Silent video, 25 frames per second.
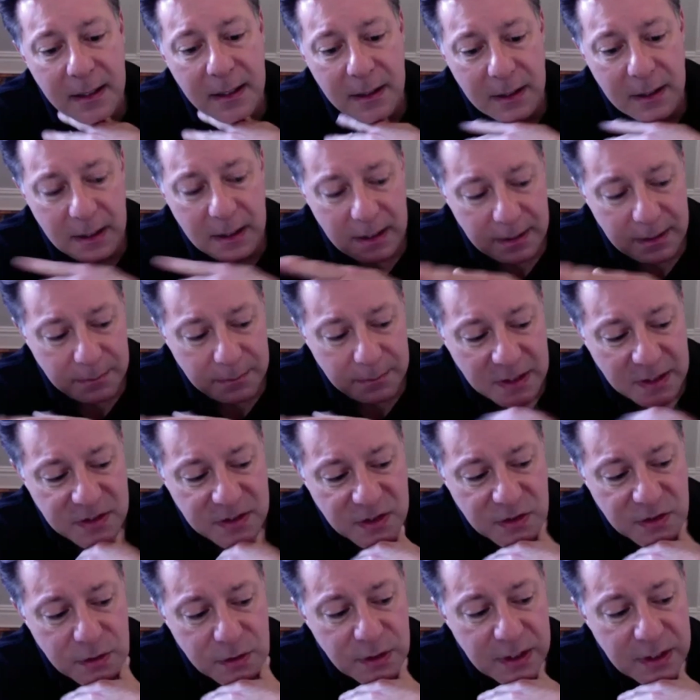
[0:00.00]
in my
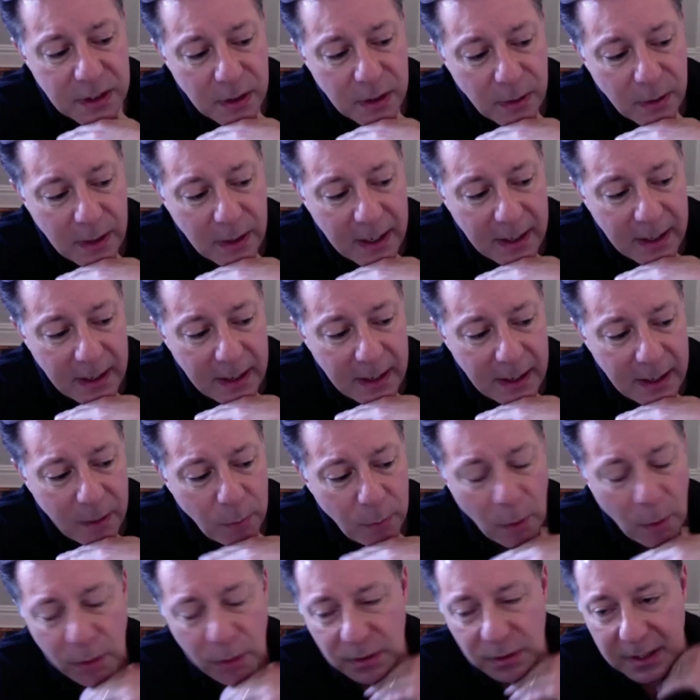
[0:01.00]
studio, I
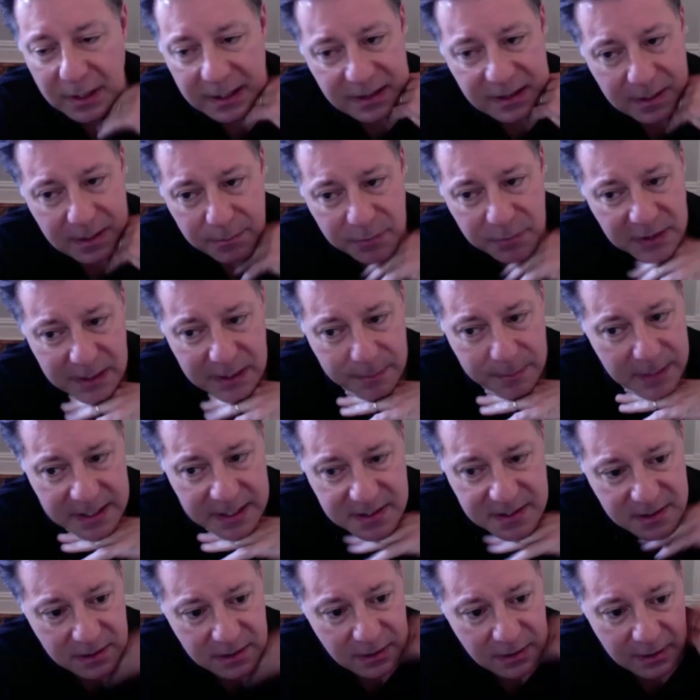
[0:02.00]
won't let them play
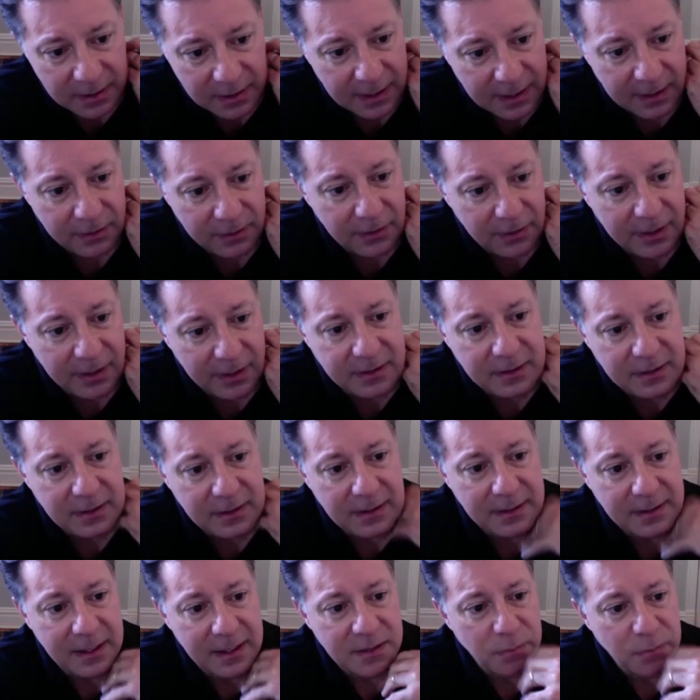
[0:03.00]
bass clarinet or anything
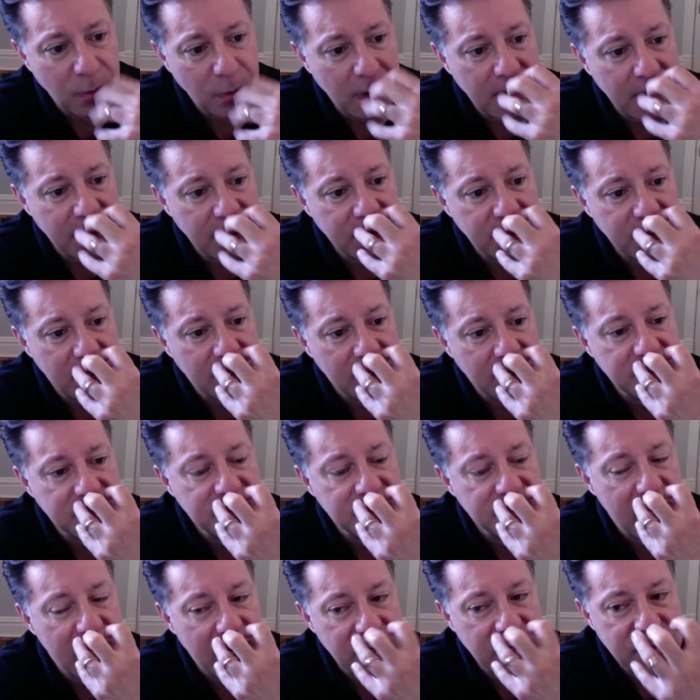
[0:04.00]
like that, where it
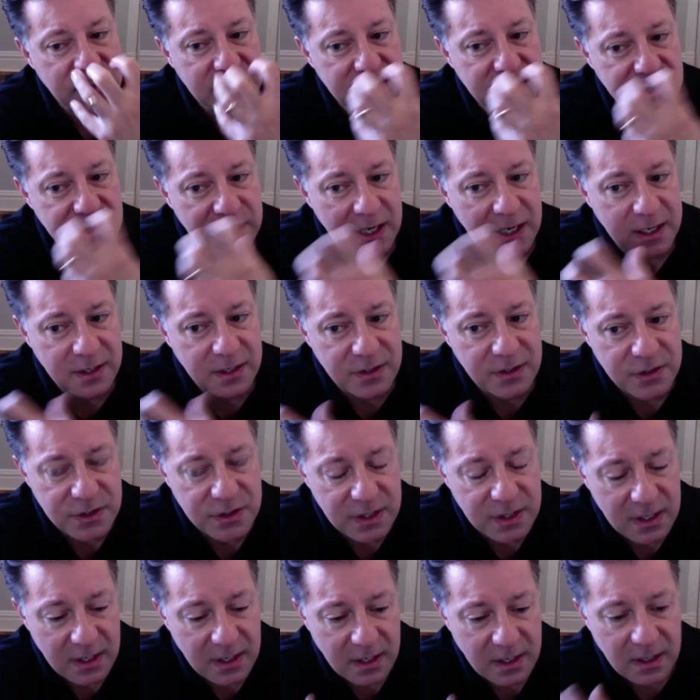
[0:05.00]
does actually
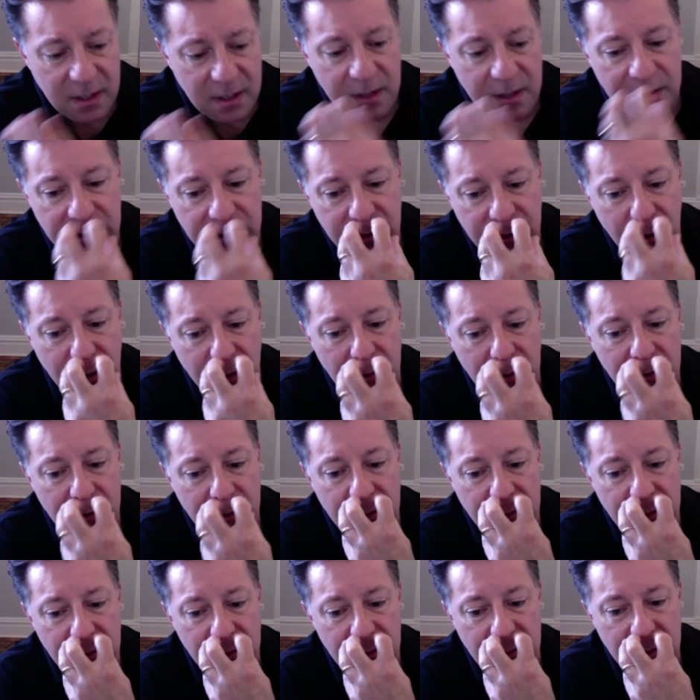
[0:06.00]
change the
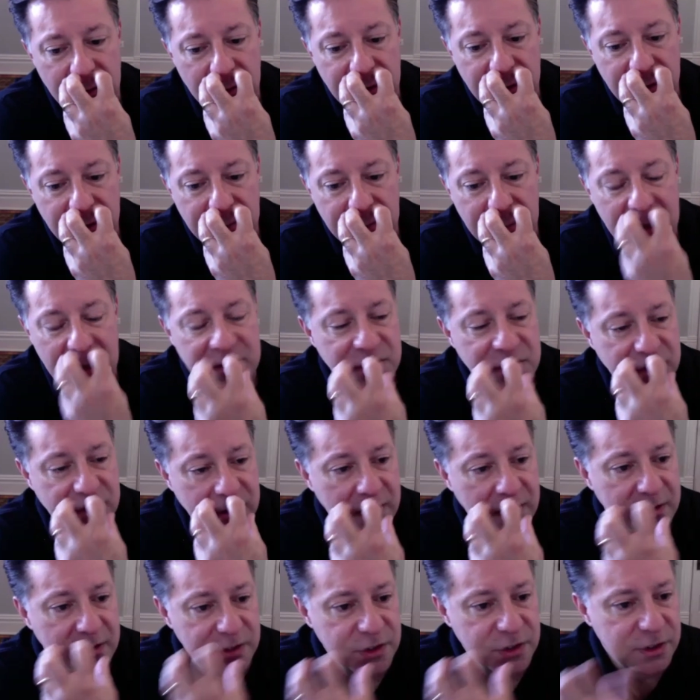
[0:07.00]

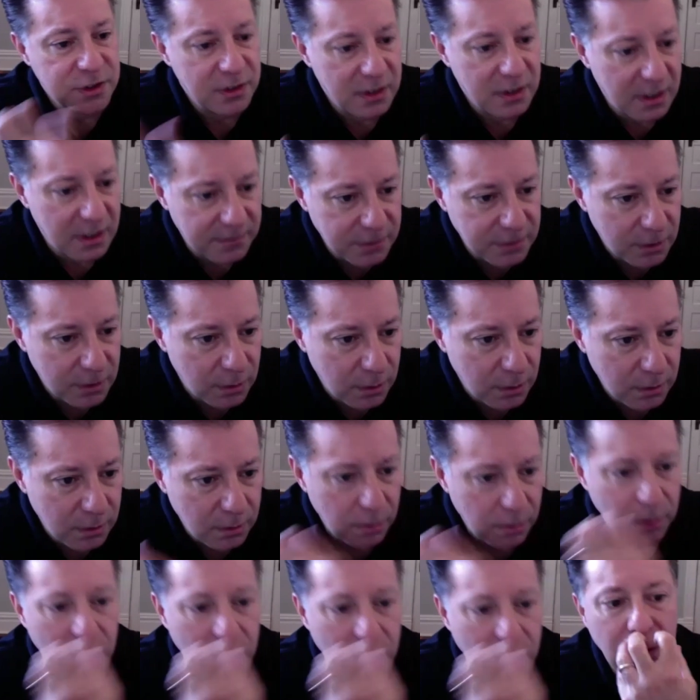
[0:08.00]
musculature of your
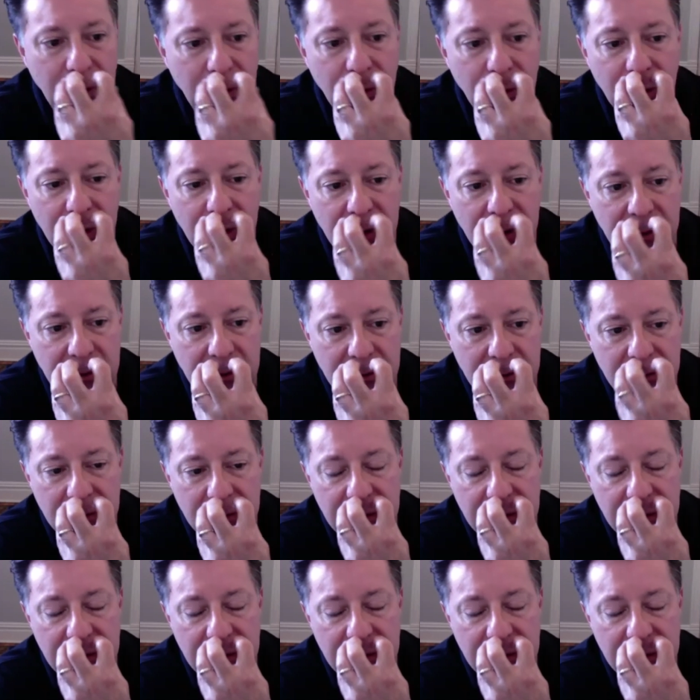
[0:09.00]
oral